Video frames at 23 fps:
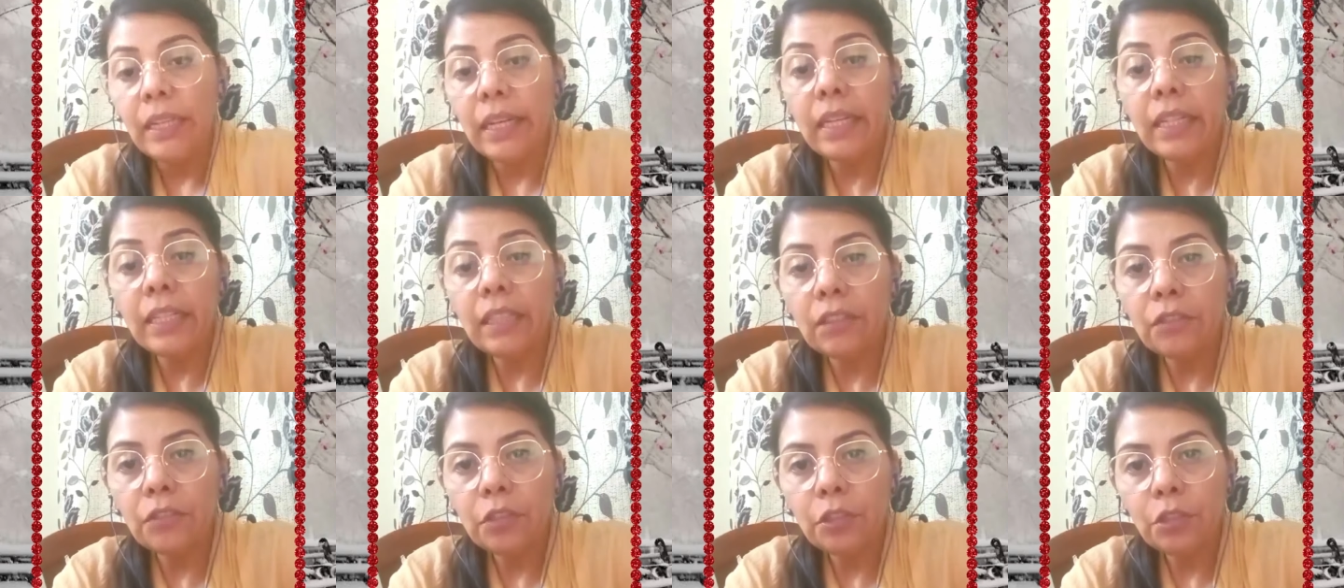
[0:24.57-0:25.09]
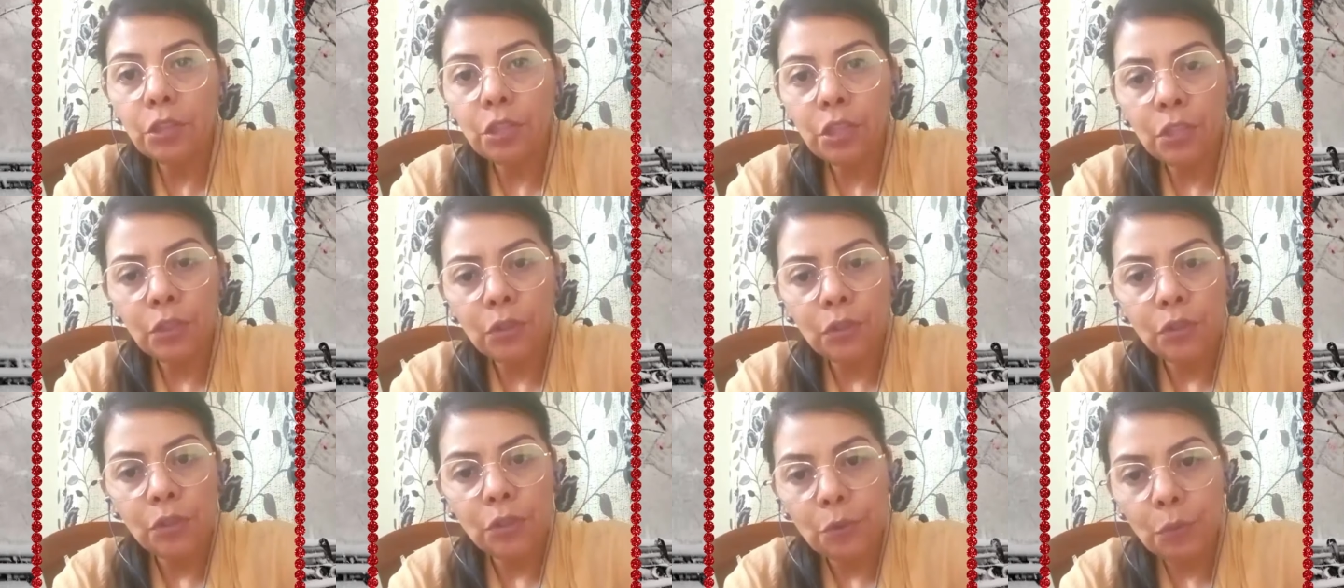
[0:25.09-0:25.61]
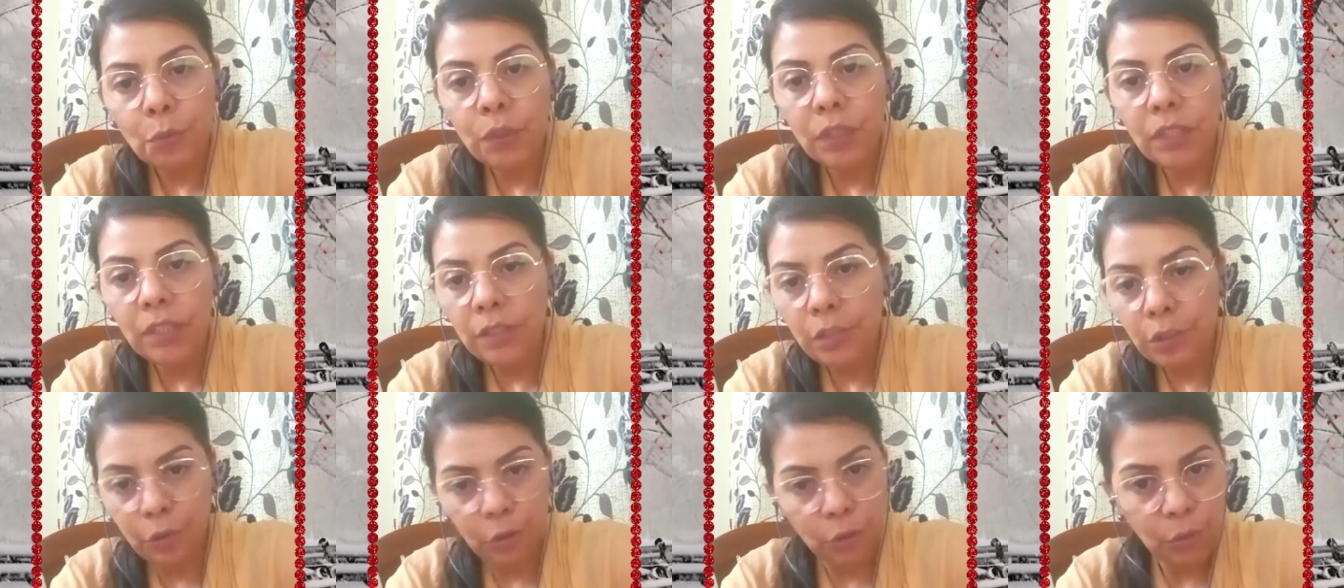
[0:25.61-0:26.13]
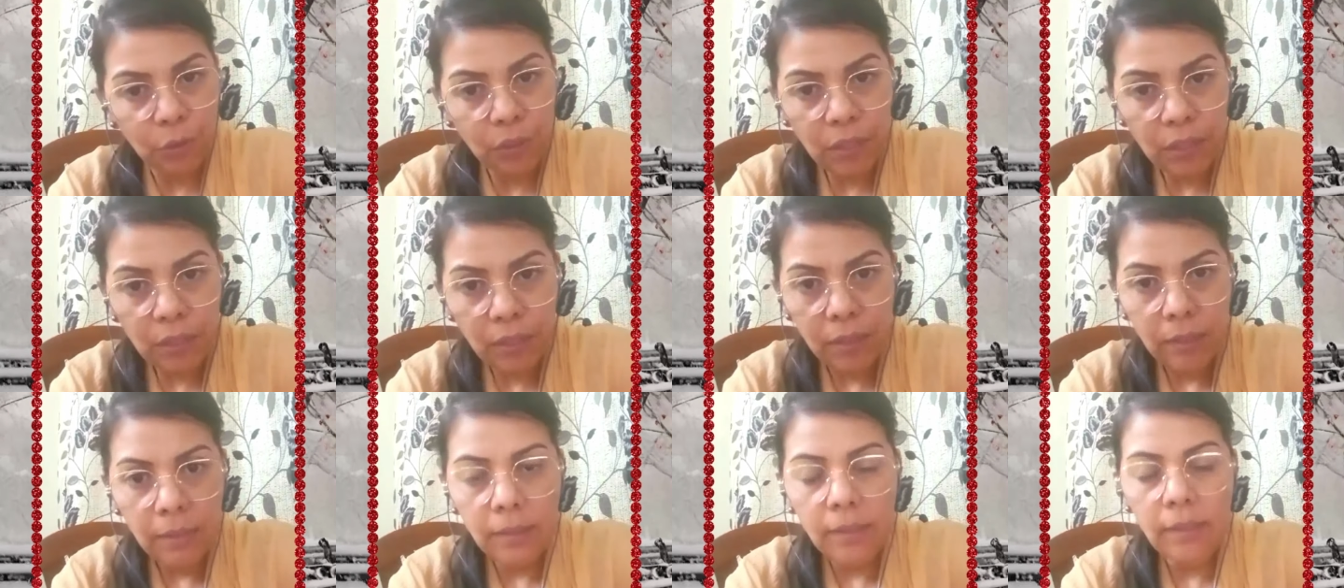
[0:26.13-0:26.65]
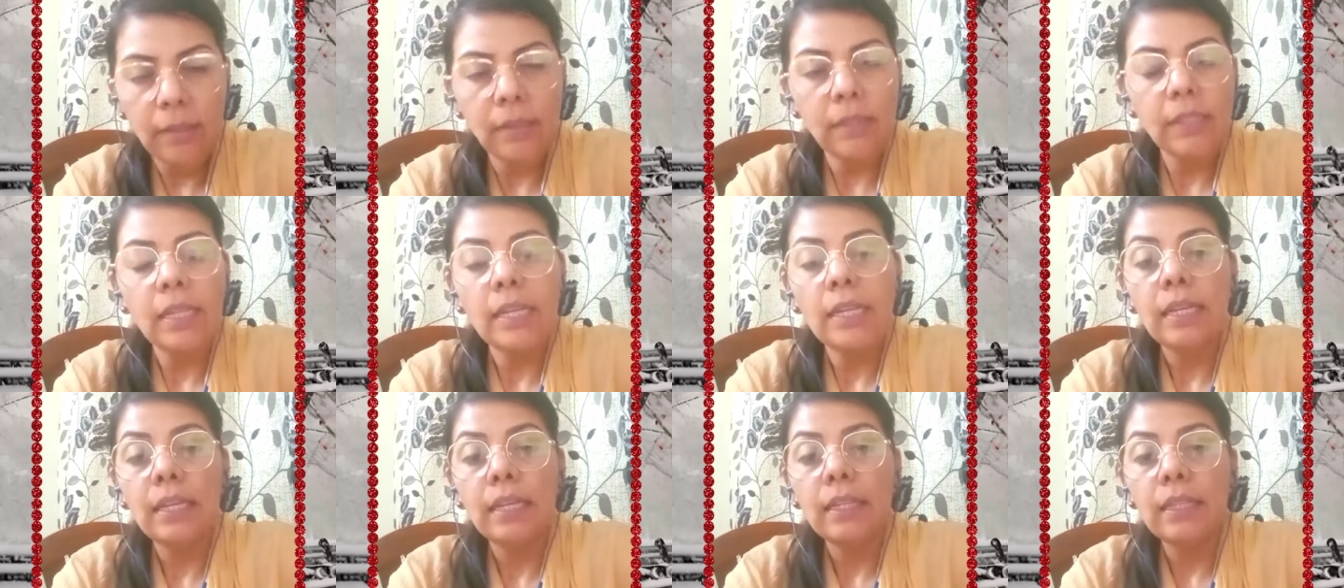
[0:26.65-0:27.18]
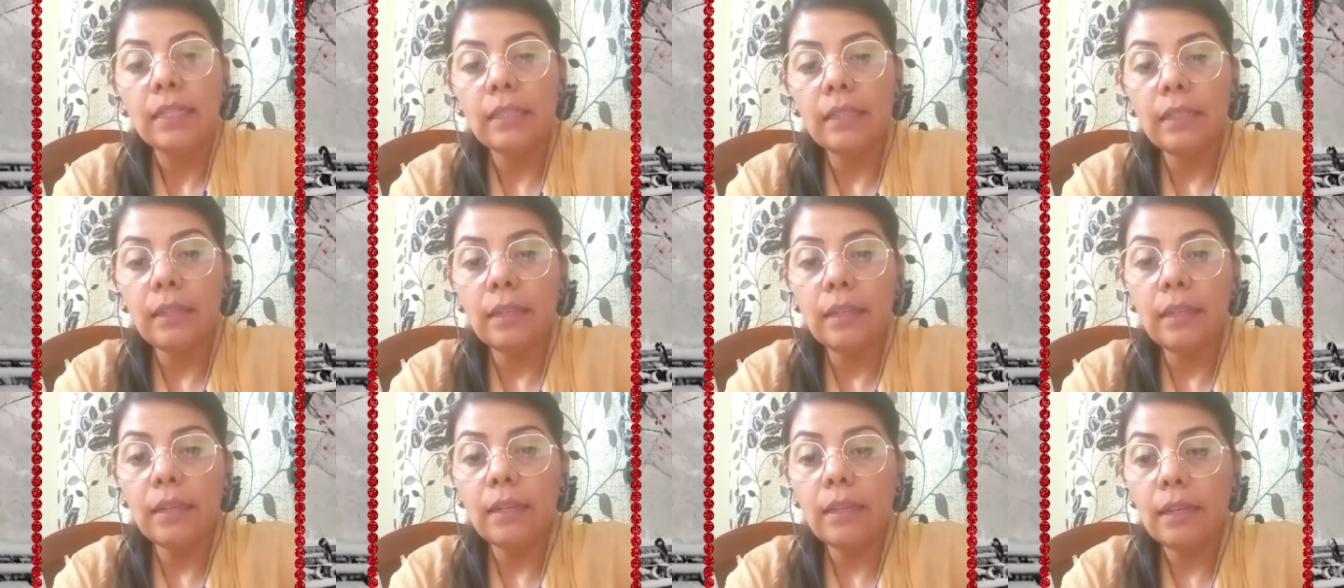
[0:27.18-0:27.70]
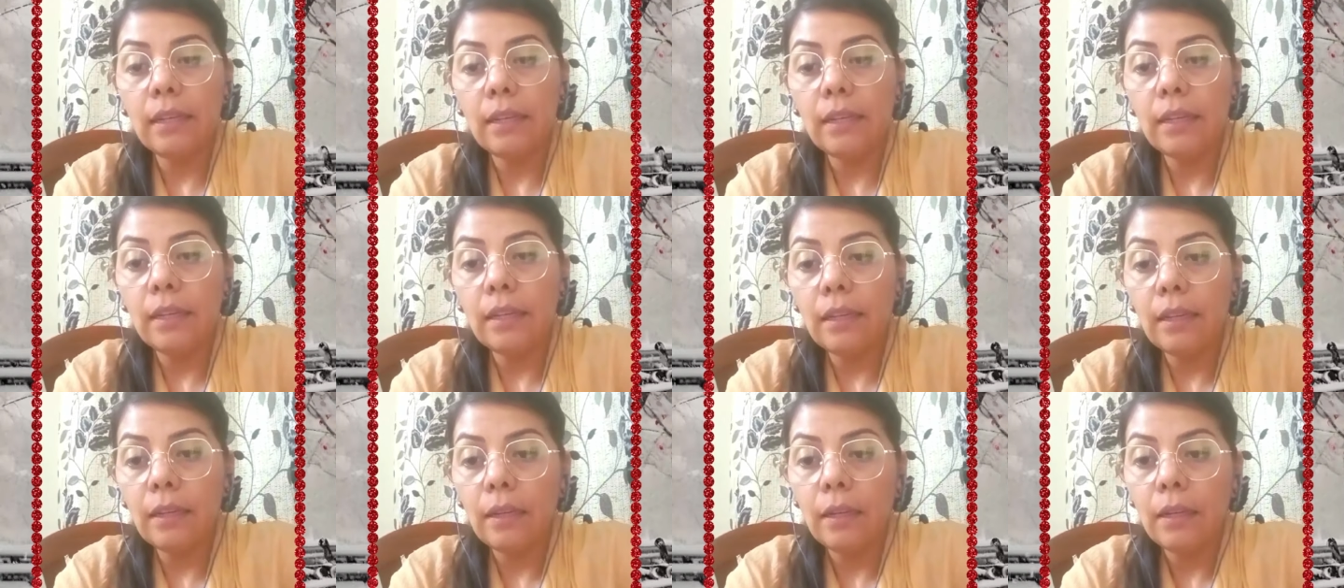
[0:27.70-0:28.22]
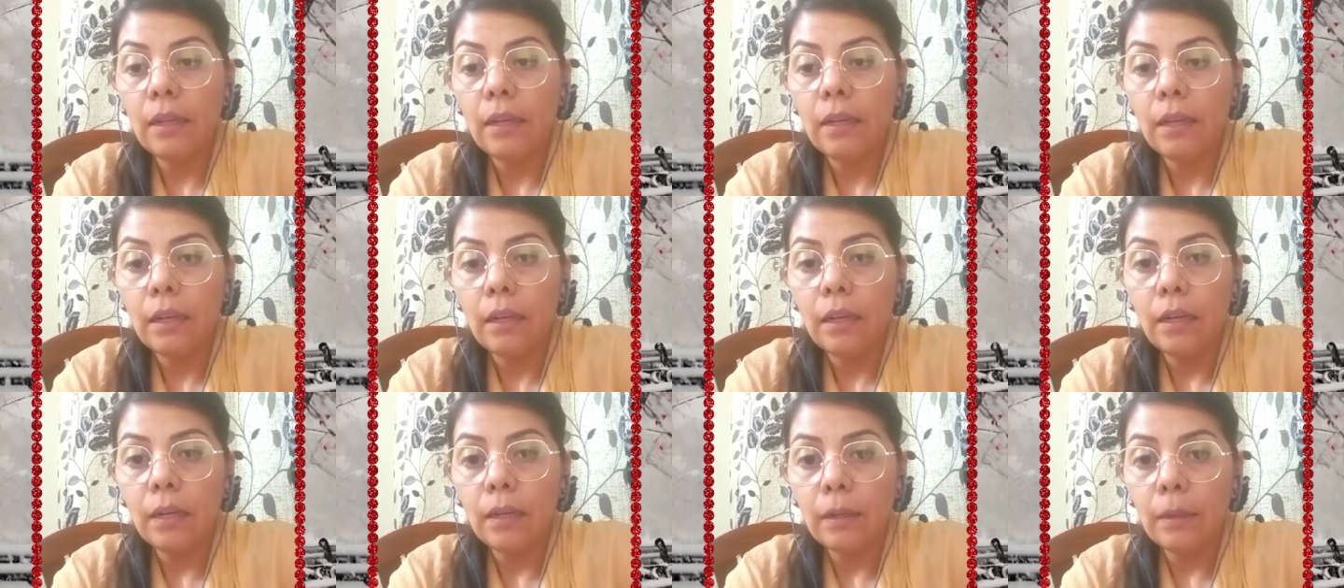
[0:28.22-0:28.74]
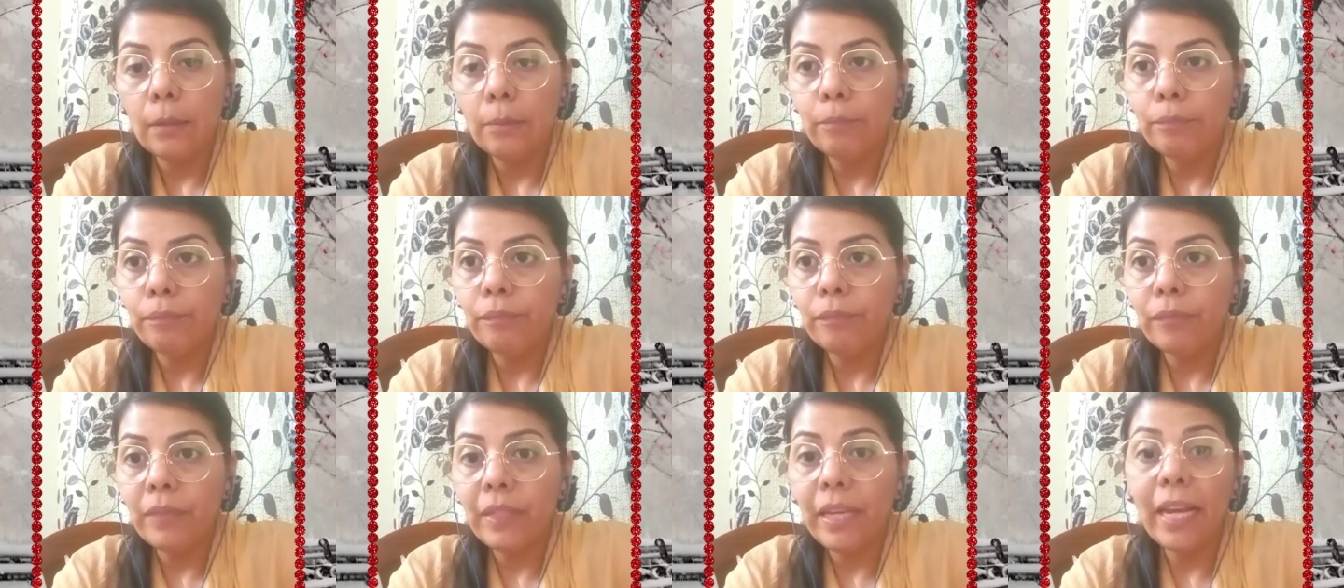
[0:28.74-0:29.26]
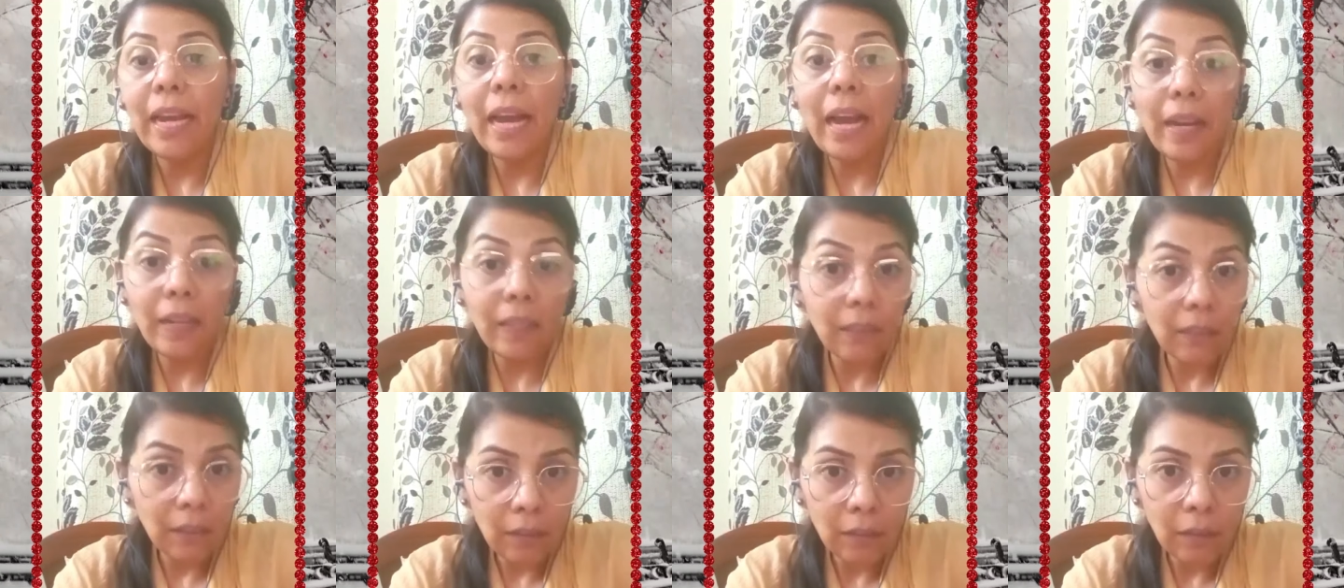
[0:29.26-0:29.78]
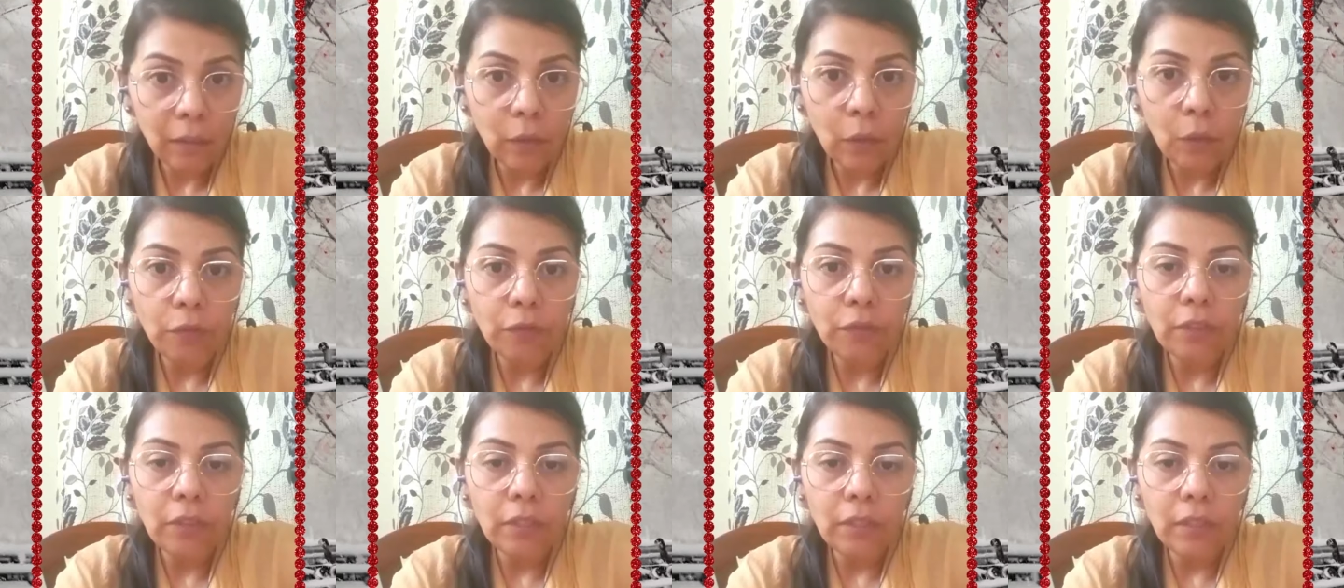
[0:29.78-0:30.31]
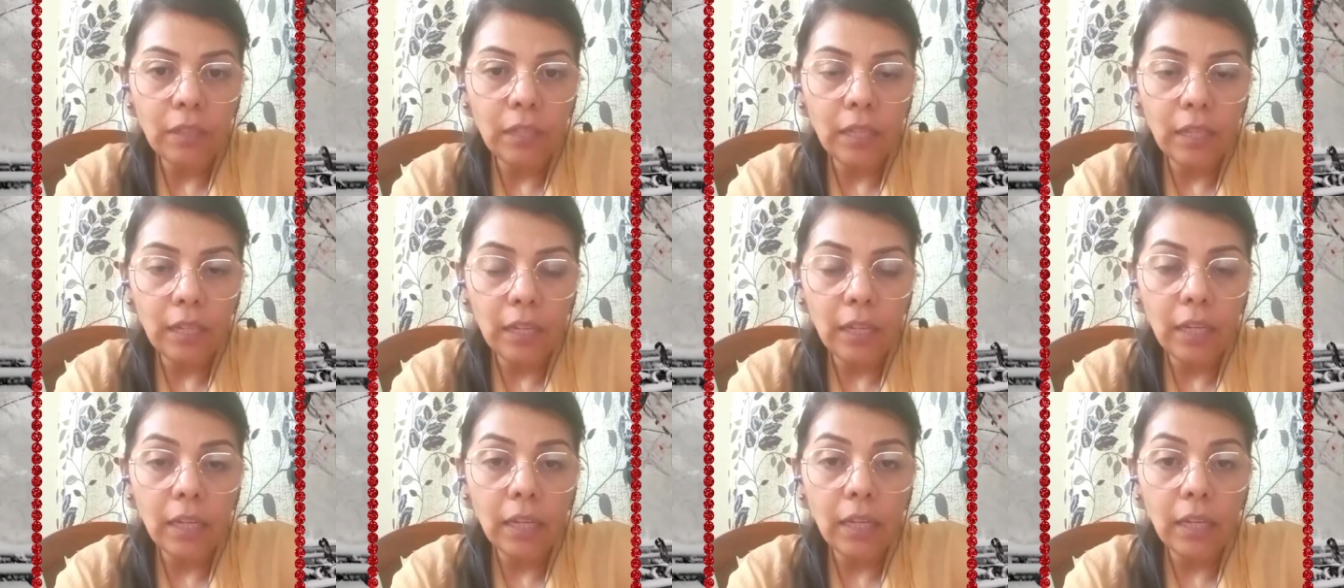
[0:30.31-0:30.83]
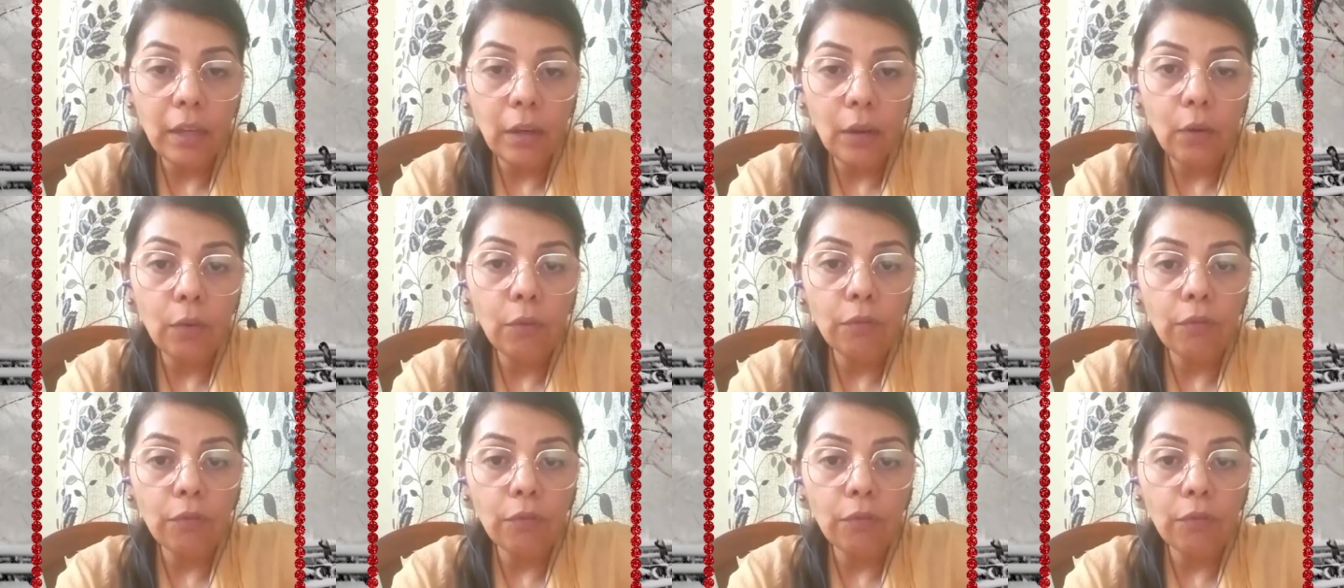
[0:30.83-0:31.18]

The interchange with the students, the kindness of the